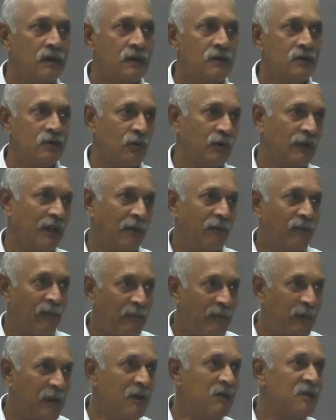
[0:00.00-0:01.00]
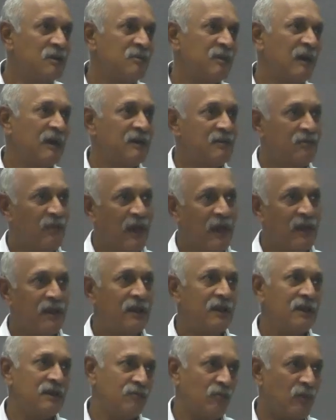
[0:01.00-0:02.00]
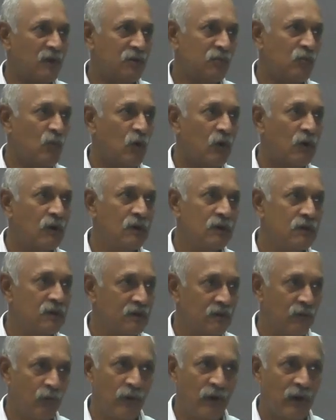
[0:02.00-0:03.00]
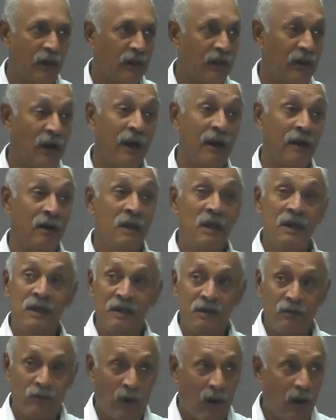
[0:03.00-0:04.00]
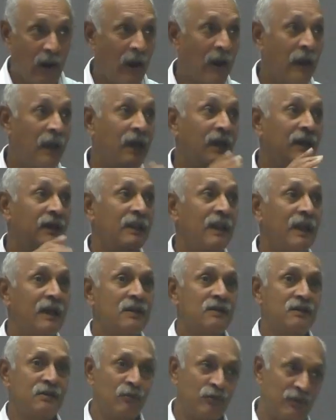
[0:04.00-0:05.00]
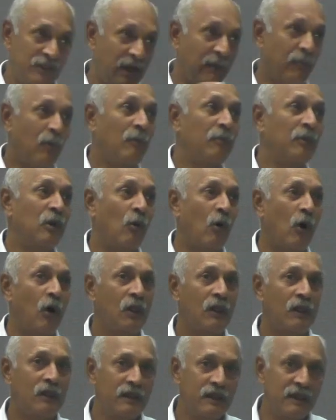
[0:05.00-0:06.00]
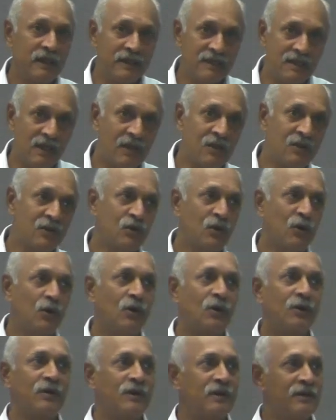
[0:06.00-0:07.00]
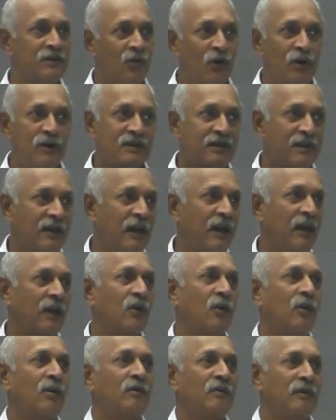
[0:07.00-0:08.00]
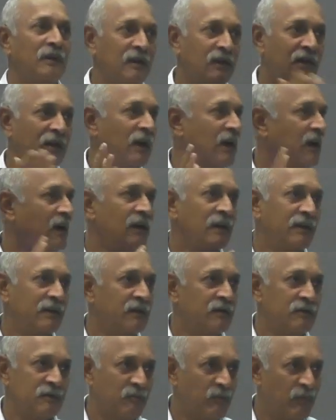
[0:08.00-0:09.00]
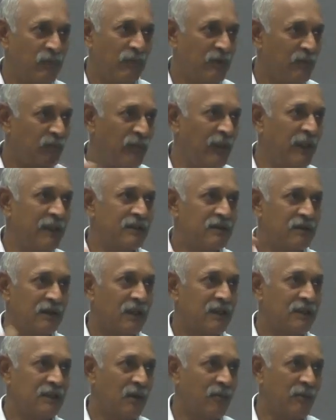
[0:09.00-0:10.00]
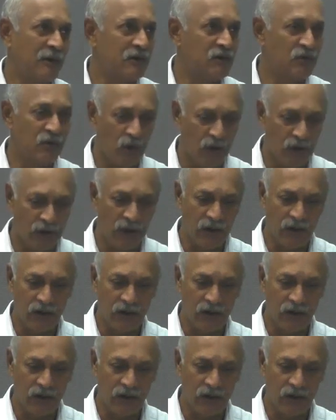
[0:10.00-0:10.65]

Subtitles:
So that 15 span is much more. We can, and again that shape of the wall is also is not straight or in kind place surface not there.